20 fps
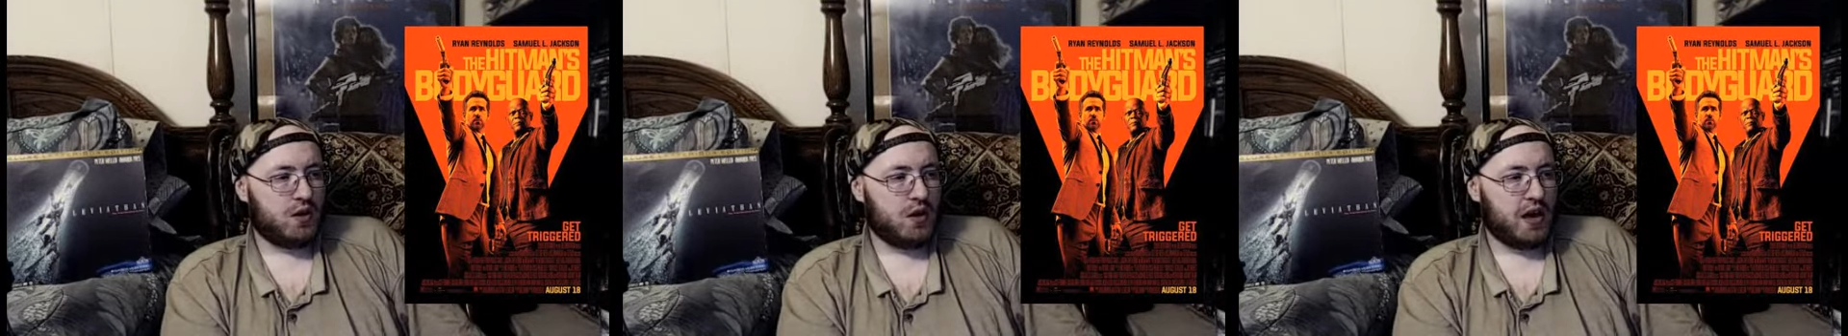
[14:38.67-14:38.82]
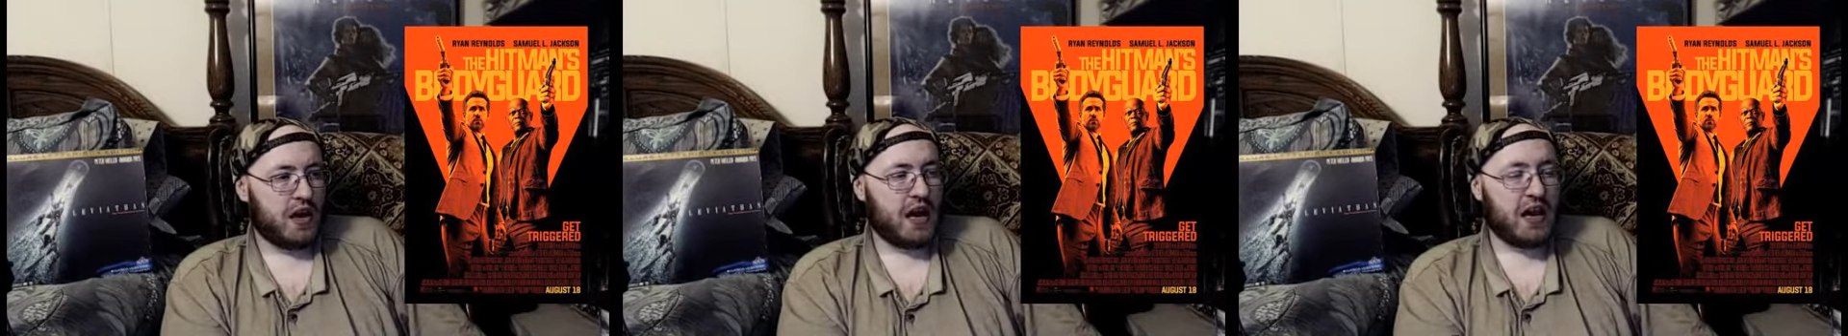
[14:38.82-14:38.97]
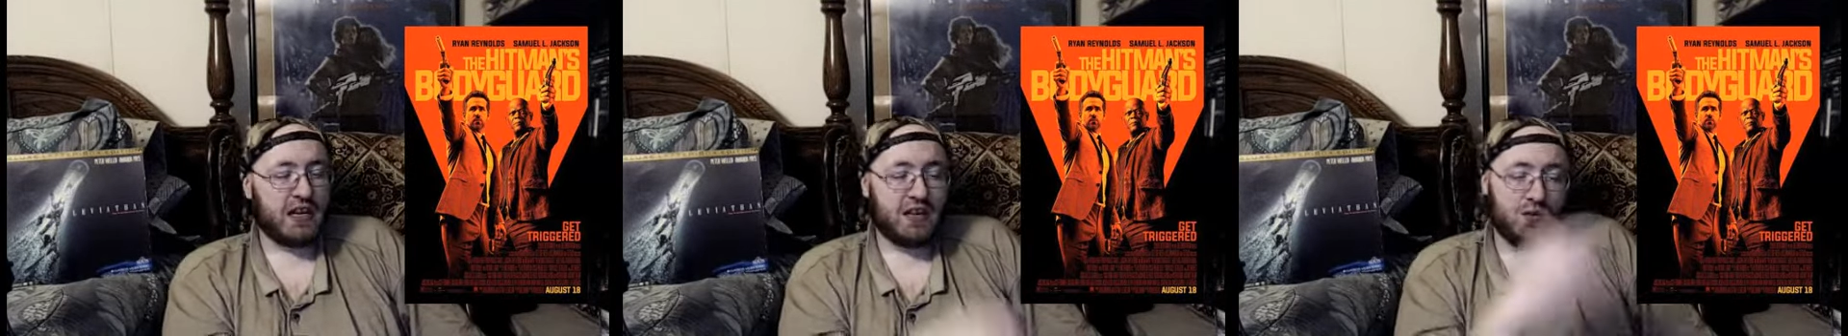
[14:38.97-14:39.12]

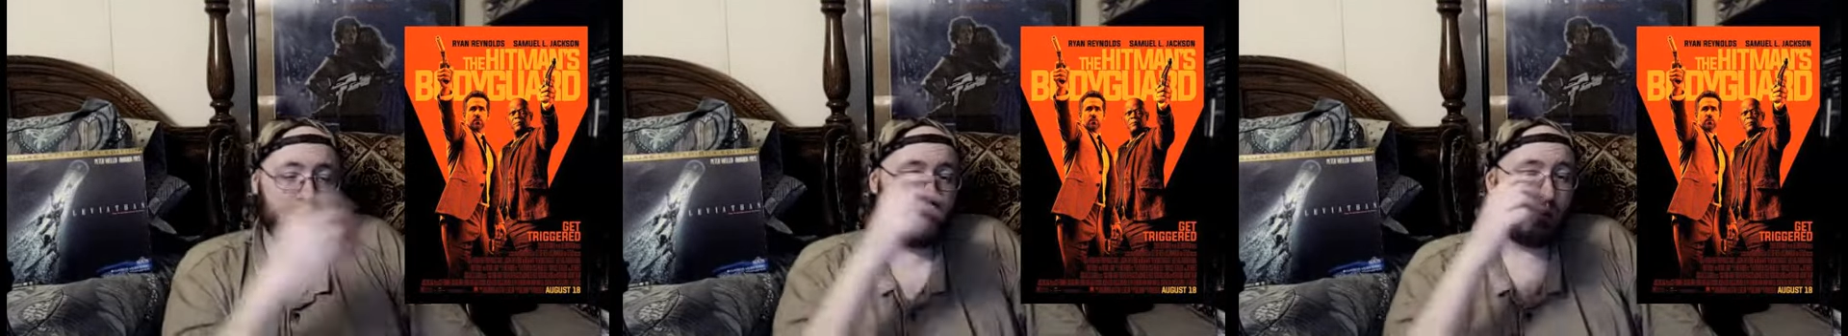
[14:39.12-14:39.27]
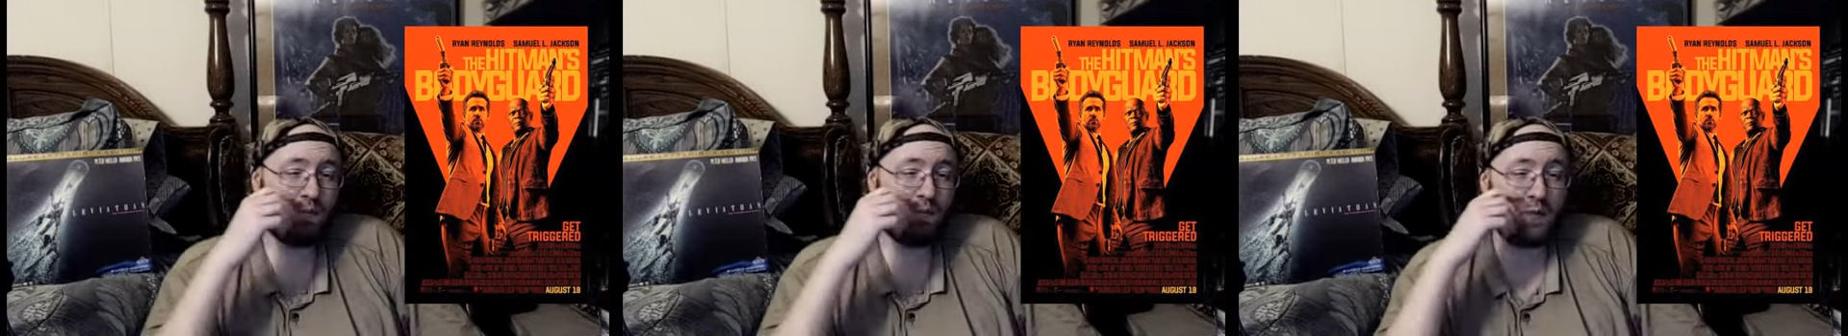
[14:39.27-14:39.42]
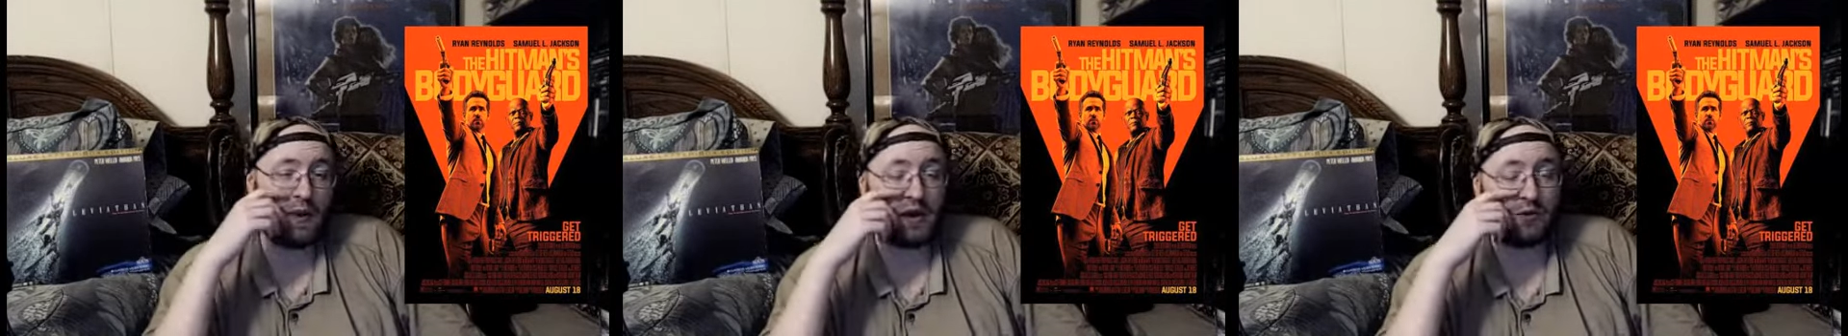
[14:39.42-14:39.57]
And with
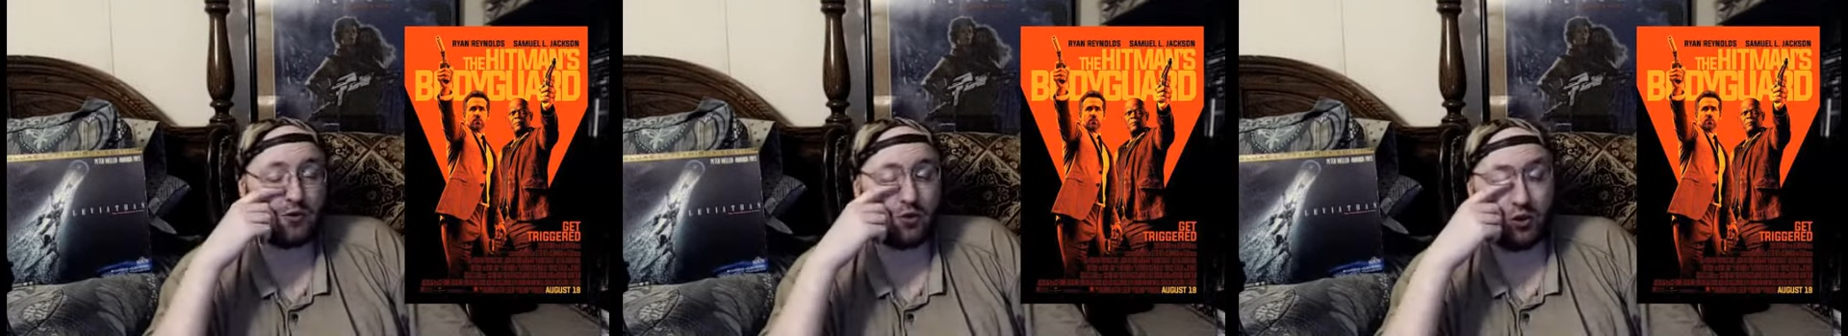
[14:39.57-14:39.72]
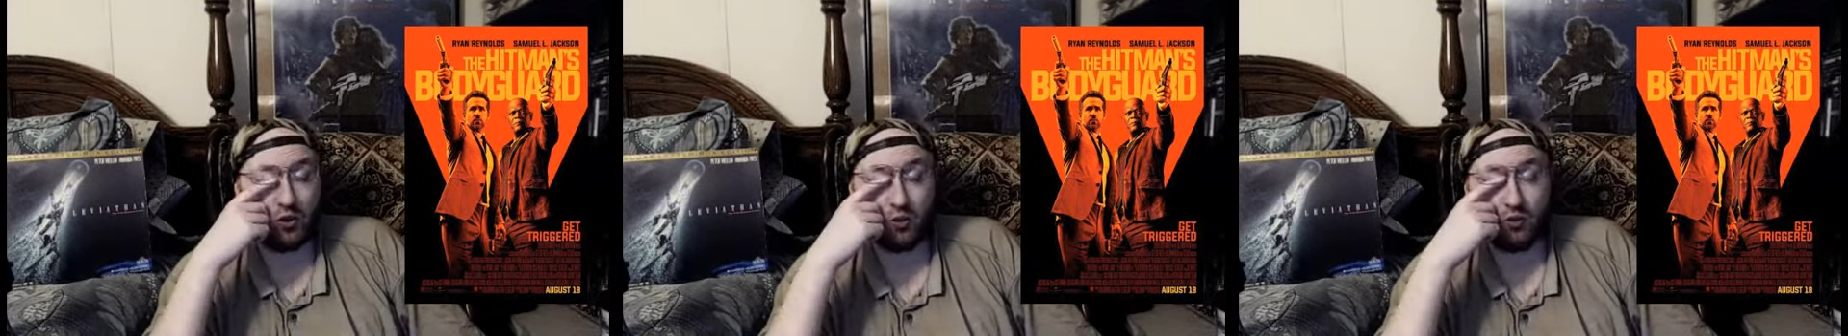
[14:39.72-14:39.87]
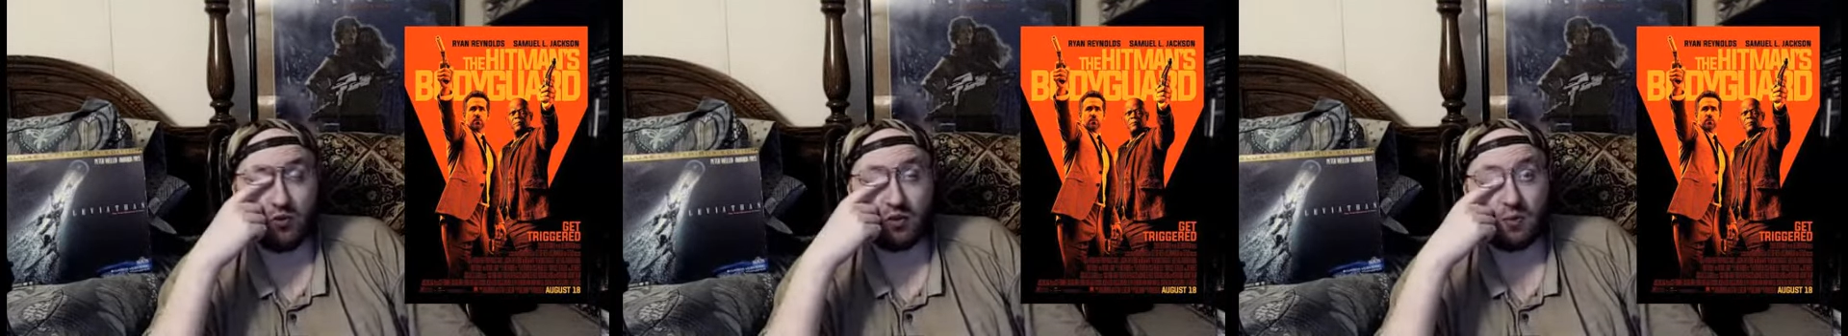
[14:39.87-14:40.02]
Patrick
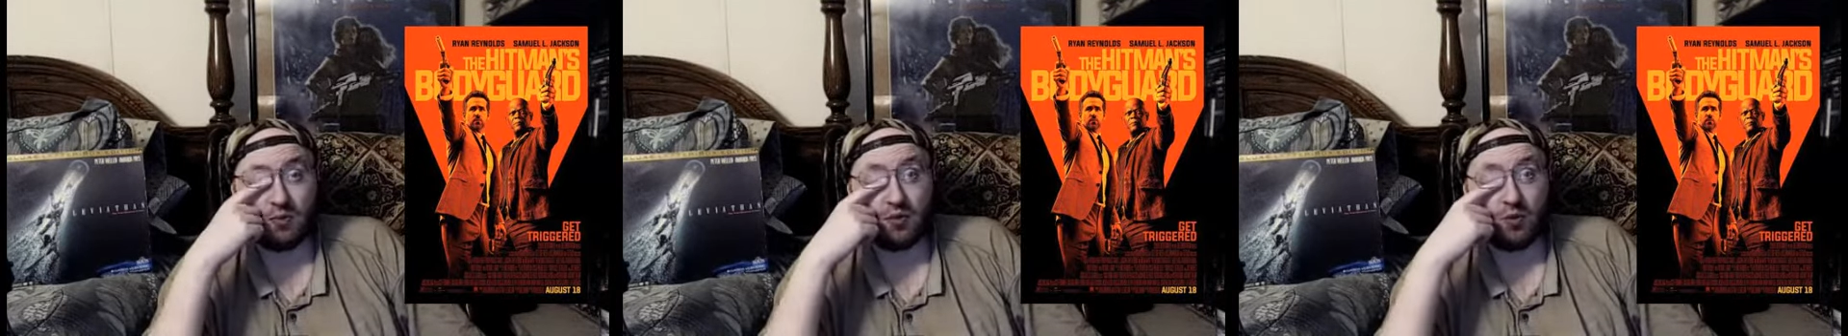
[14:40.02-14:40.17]
Hughes, some of the